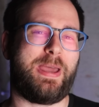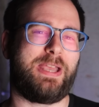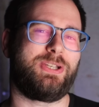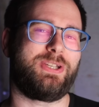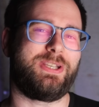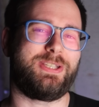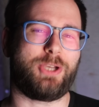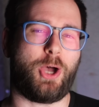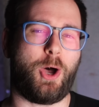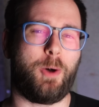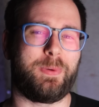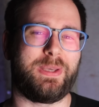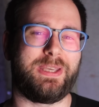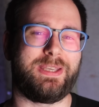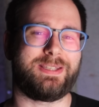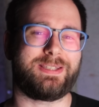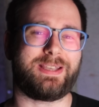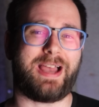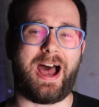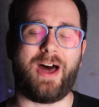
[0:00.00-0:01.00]
Benji's
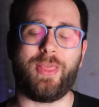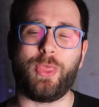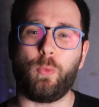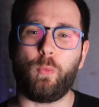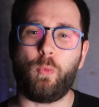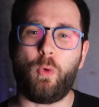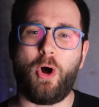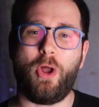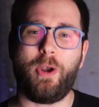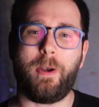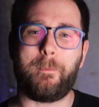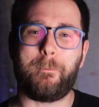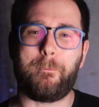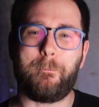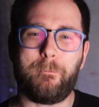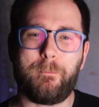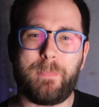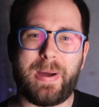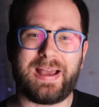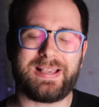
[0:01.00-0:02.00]
Hobbies, and the one
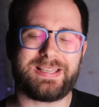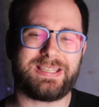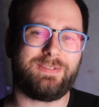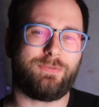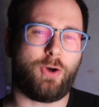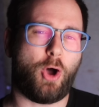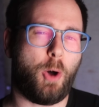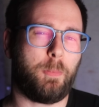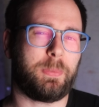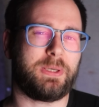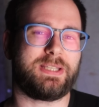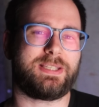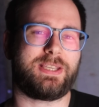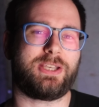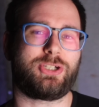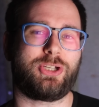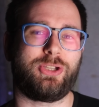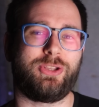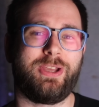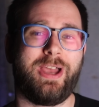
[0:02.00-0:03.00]
massive hobby
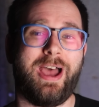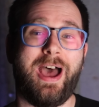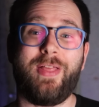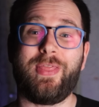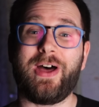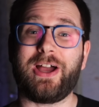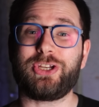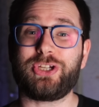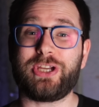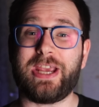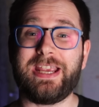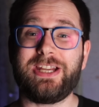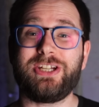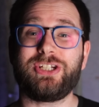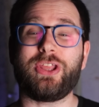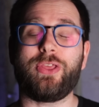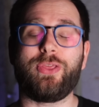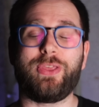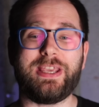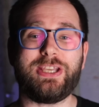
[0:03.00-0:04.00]
decision that
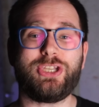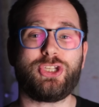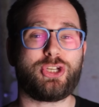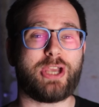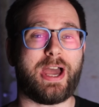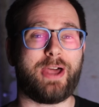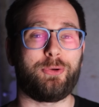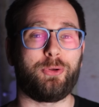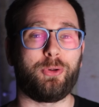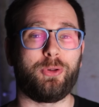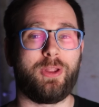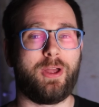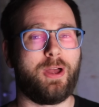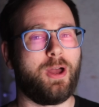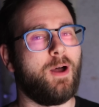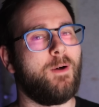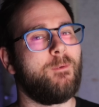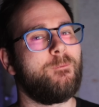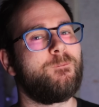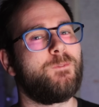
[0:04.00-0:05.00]
changed this channel
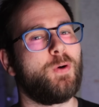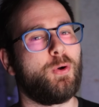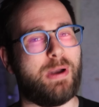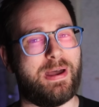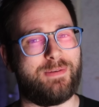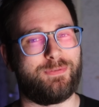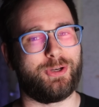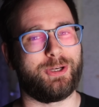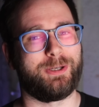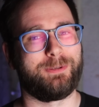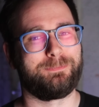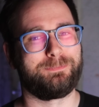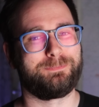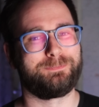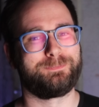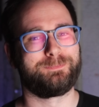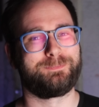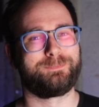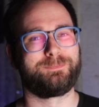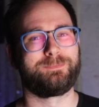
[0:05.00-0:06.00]
forever.
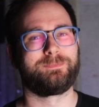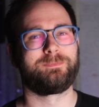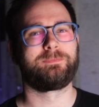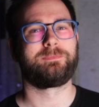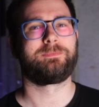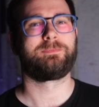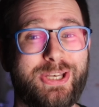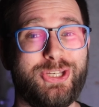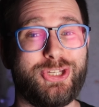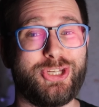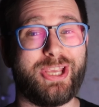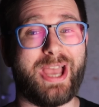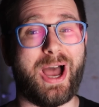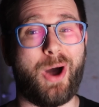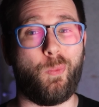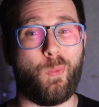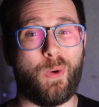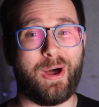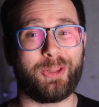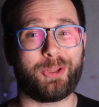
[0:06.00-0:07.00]
I'm Benji
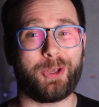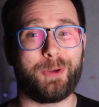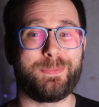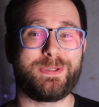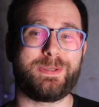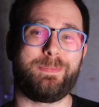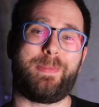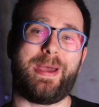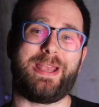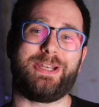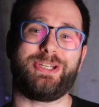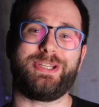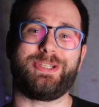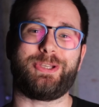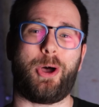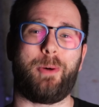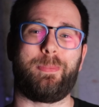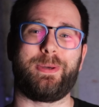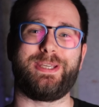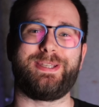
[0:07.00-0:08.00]
and welcome to Benji's
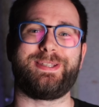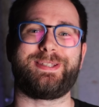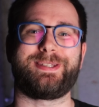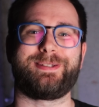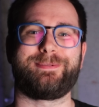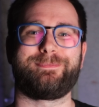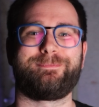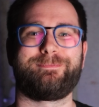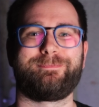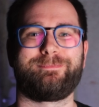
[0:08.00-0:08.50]
Hobbies.